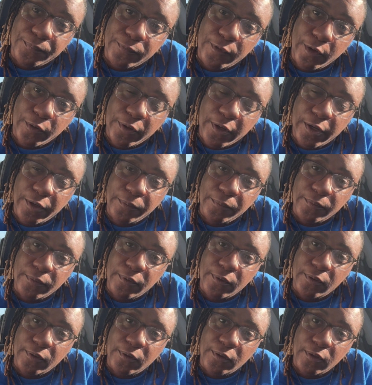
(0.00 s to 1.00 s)
Okay?
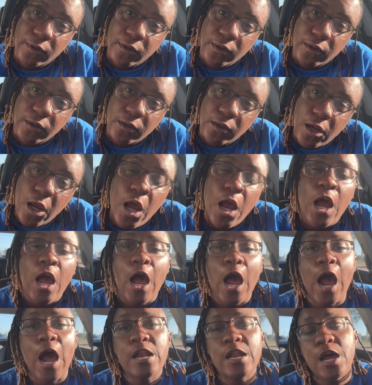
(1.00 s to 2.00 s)

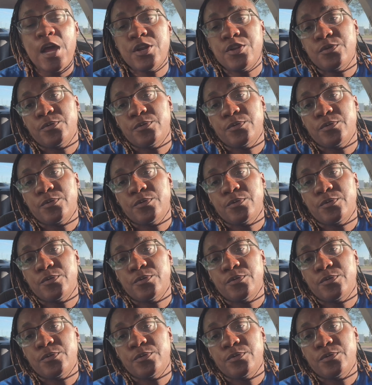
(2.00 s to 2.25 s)
I gotta